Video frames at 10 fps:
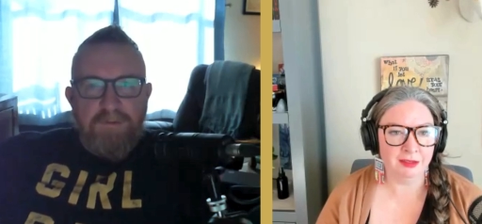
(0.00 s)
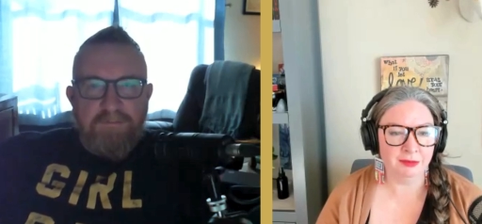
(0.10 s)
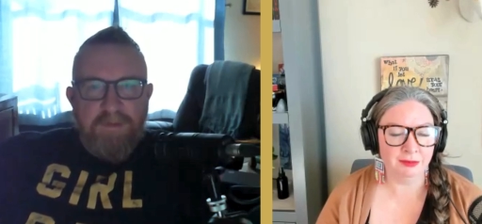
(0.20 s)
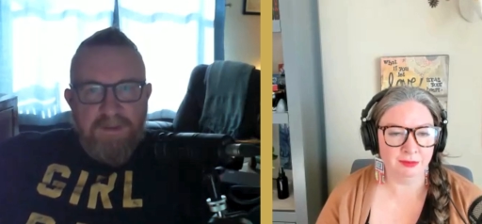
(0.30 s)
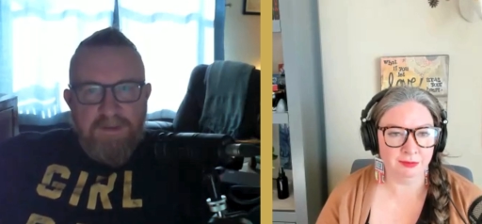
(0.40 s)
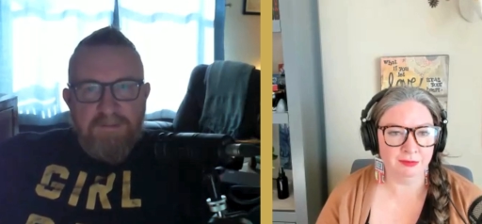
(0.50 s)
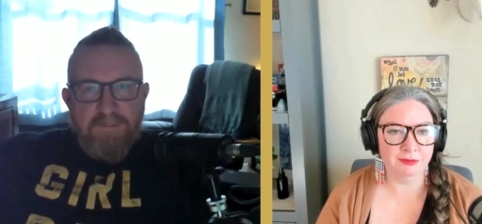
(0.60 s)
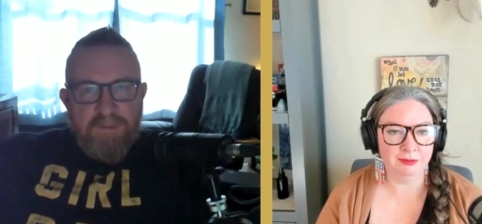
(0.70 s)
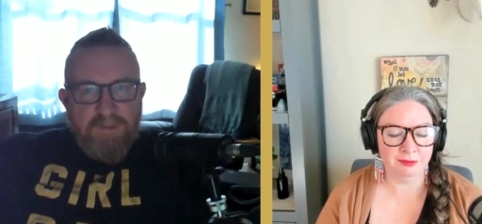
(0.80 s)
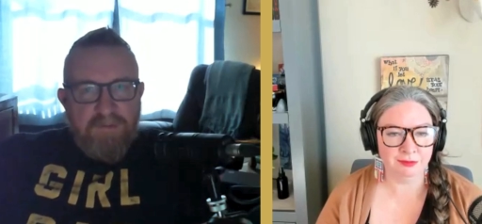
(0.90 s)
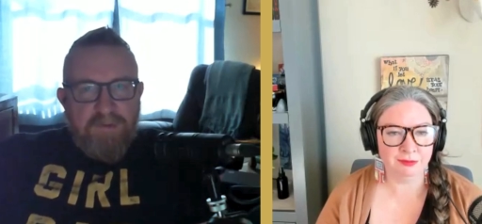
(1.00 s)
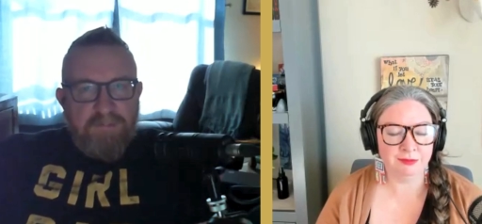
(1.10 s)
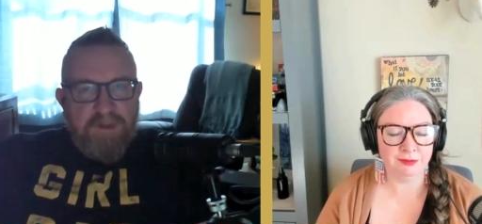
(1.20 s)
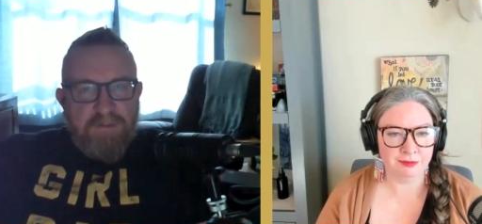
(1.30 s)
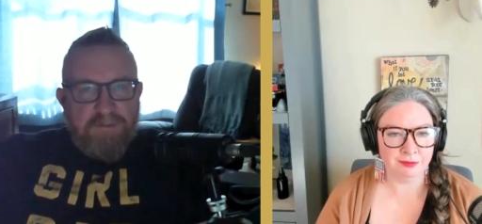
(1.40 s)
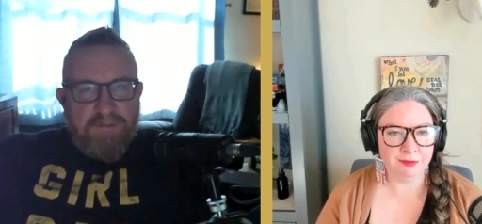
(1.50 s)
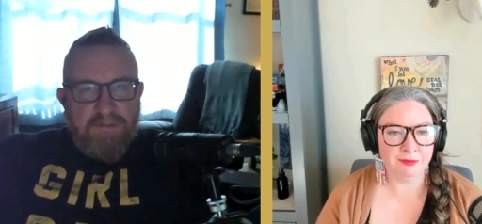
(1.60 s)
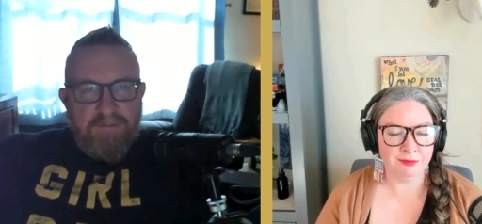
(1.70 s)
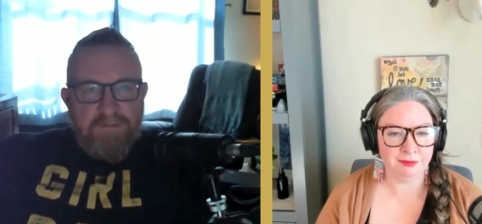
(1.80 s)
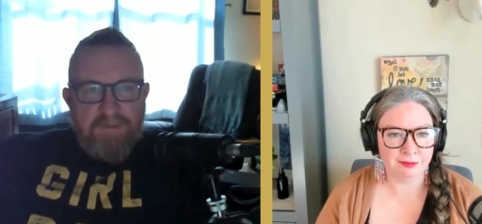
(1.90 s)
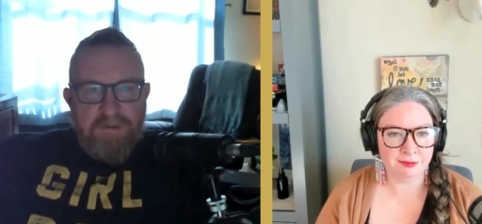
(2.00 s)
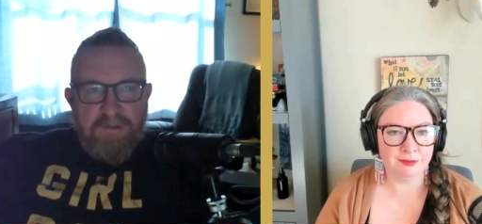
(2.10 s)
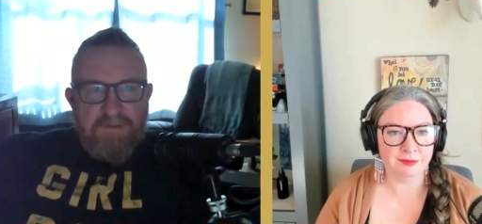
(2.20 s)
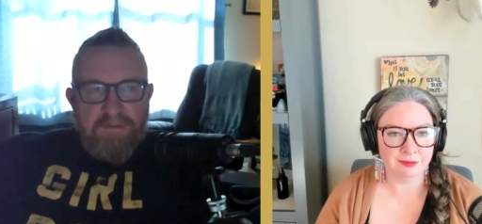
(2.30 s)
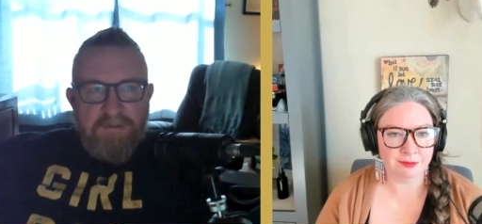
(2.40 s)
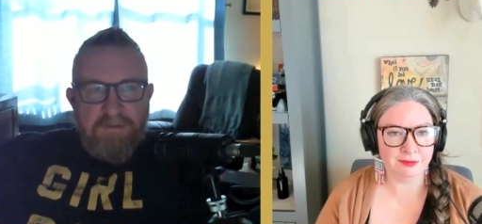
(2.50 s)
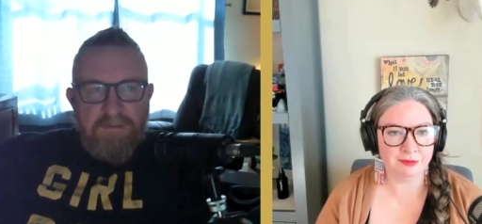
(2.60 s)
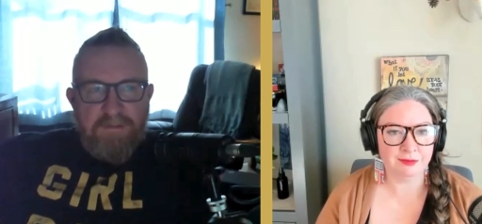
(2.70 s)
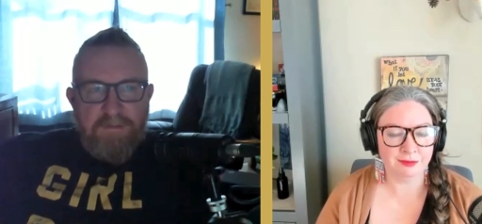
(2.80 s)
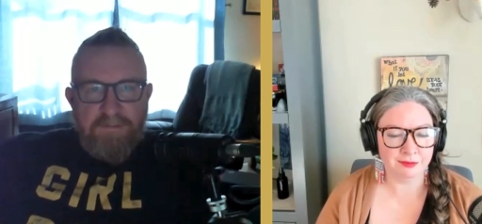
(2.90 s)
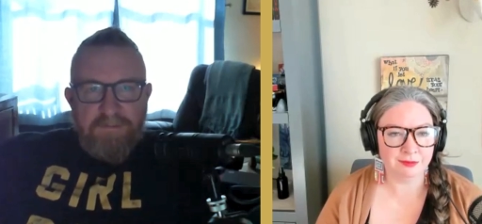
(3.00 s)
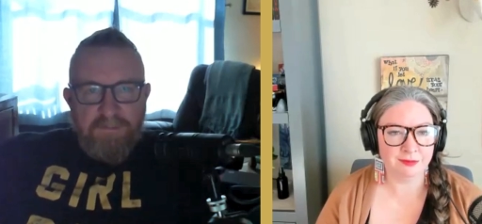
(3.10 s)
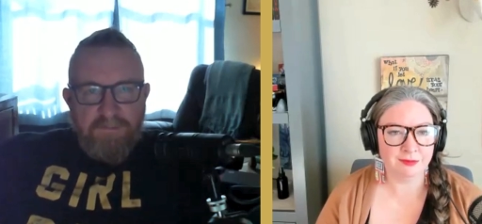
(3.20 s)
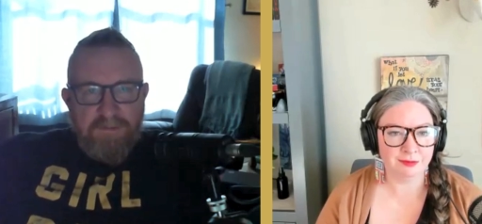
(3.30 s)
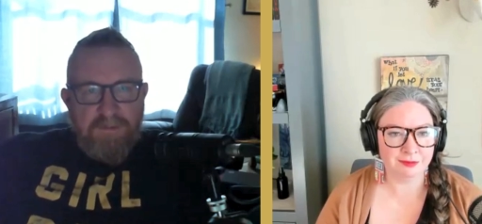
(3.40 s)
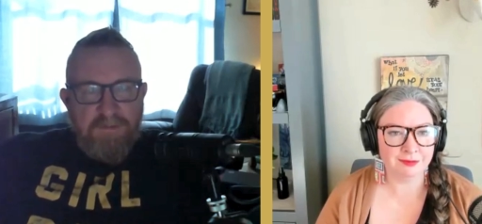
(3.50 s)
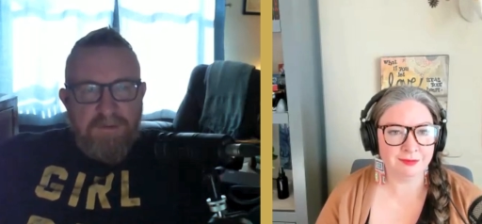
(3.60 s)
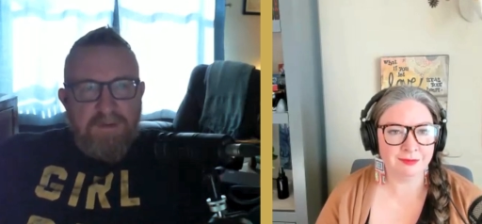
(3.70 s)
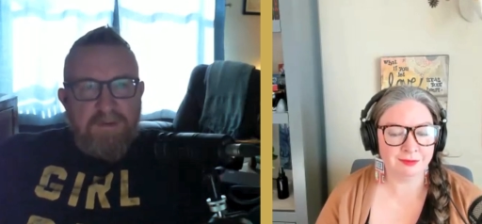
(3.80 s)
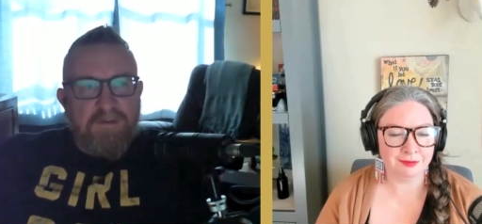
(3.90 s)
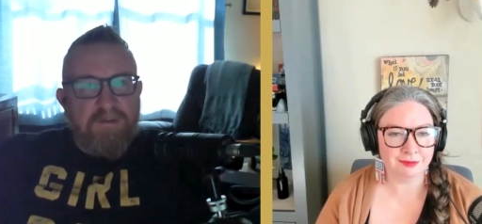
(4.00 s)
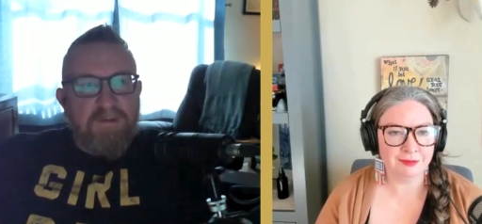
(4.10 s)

Speaker 1: If he had a will about things, he didn't assert it and